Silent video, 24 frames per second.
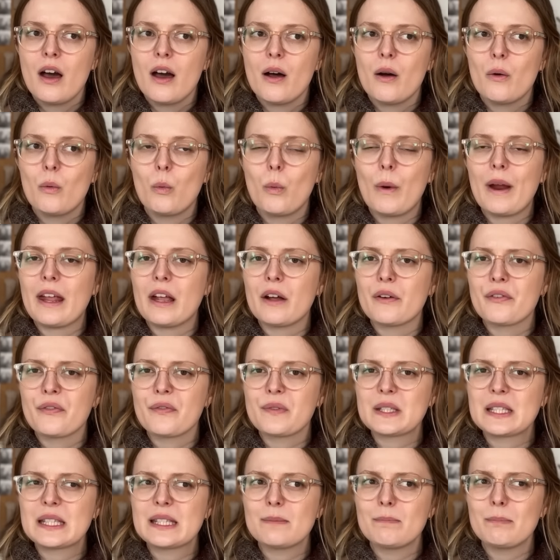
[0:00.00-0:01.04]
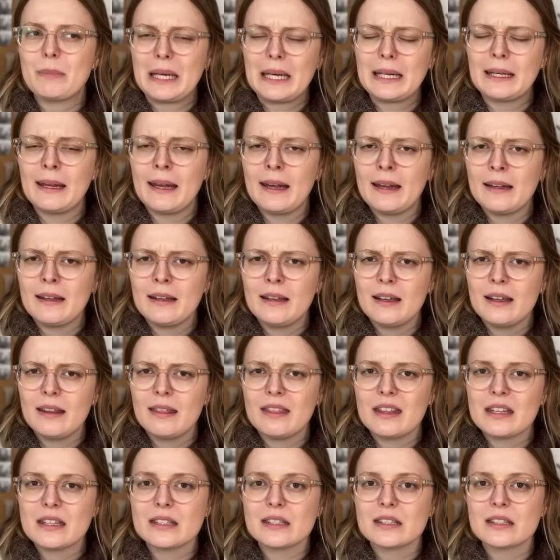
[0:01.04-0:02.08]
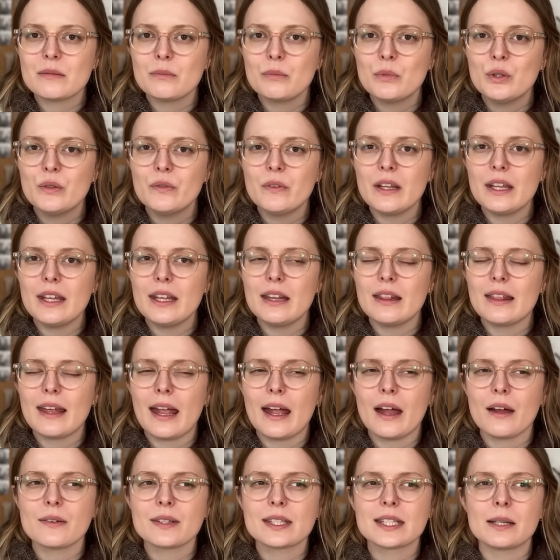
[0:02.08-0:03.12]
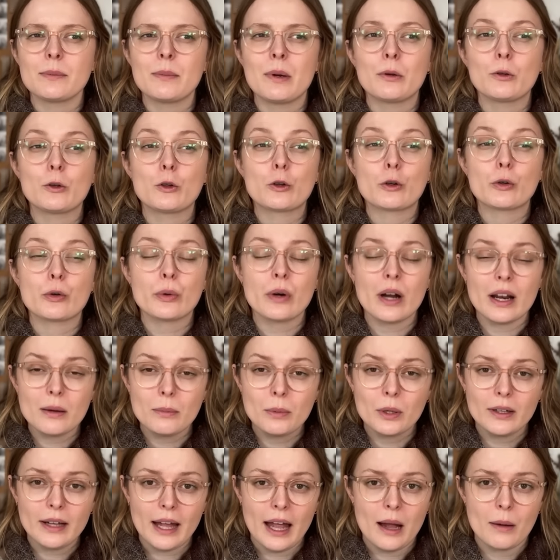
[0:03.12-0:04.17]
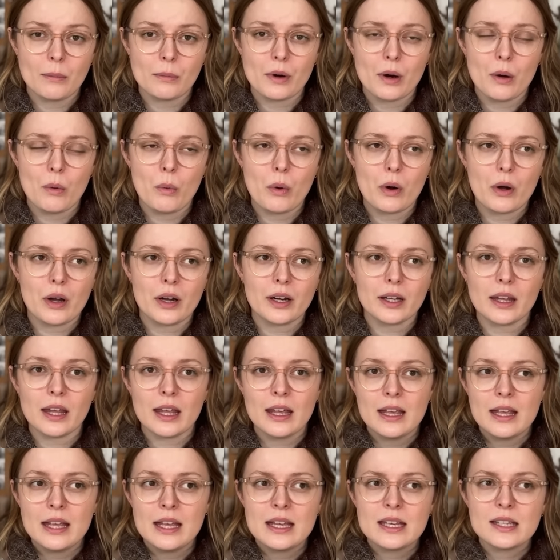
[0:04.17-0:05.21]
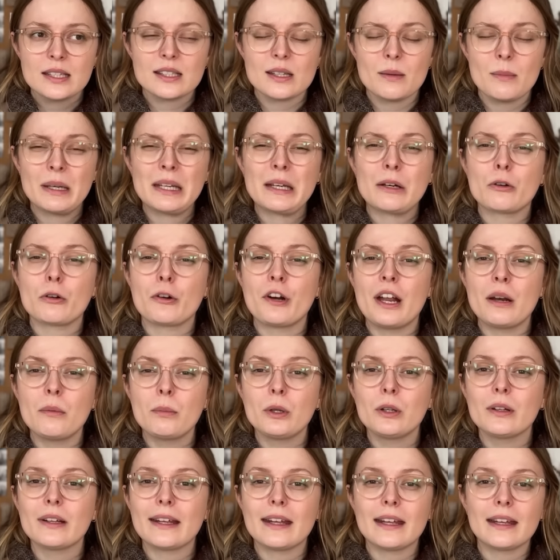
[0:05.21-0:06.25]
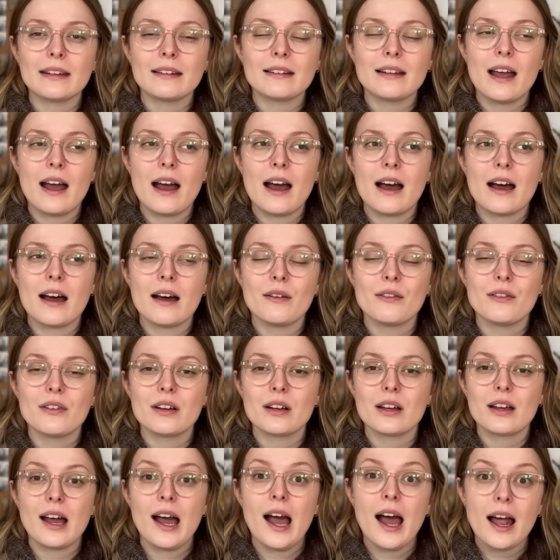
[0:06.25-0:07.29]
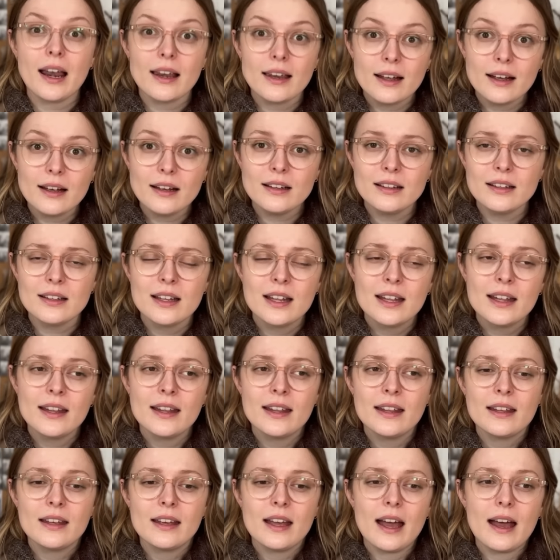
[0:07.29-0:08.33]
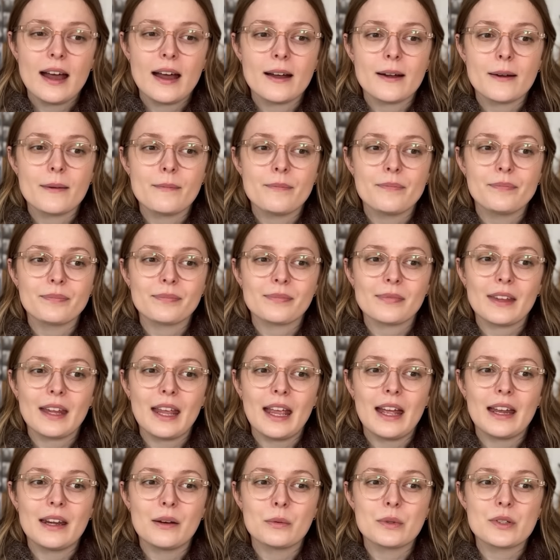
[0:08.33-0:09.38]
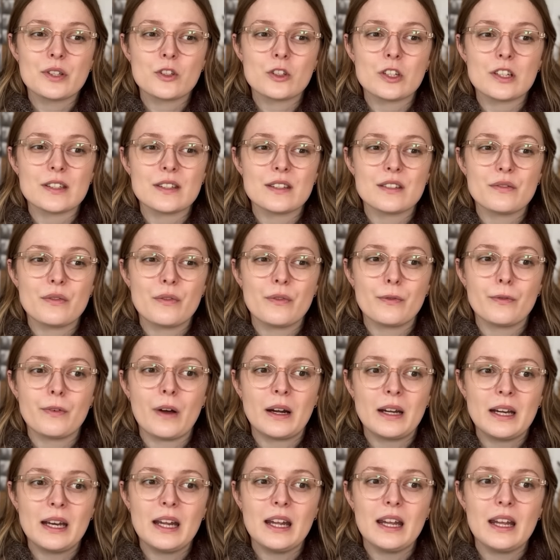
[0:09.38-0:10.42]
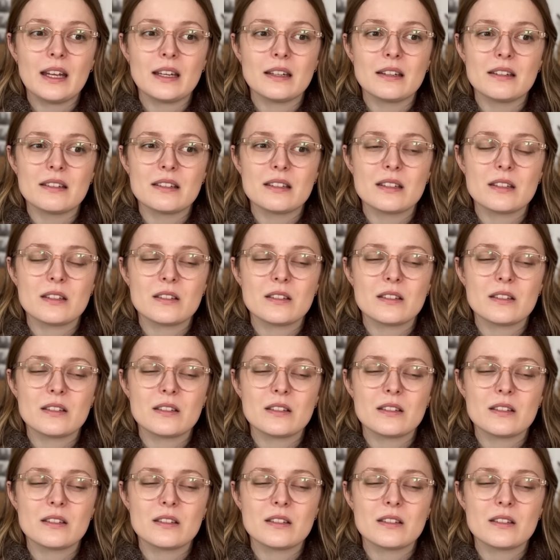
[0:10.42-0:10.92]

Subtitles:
way of speaking in this movie. They have some incredible camera work, some incredible color. And it was just funny and